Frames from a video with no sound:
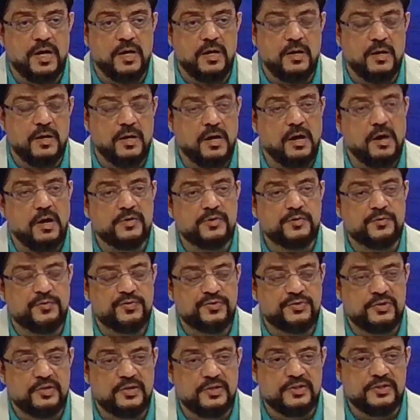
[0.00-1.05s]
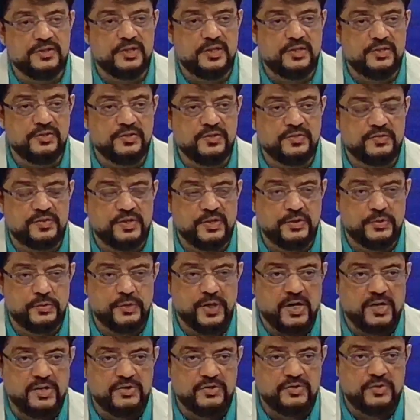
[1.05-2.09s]
artificial intelligence
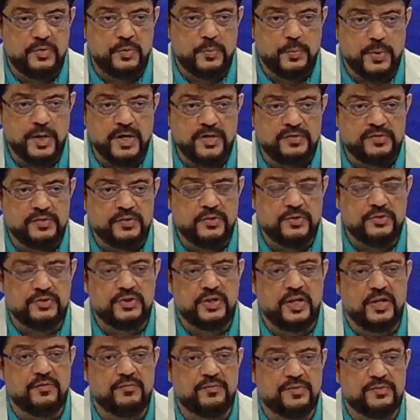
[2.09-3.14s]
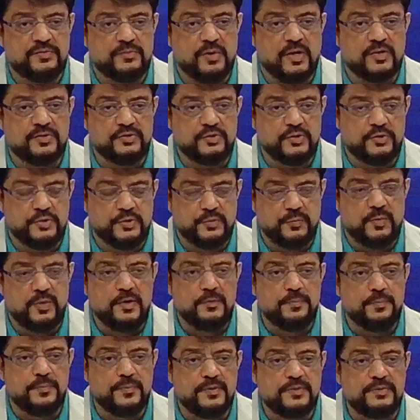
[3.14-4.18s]
education, research, infrastructure
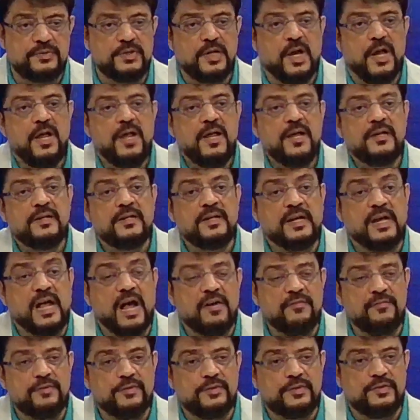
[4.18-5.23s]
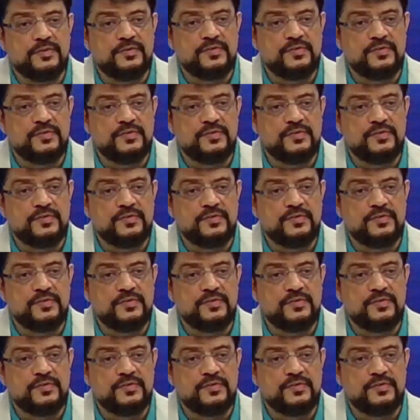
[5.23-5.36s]
development, governance,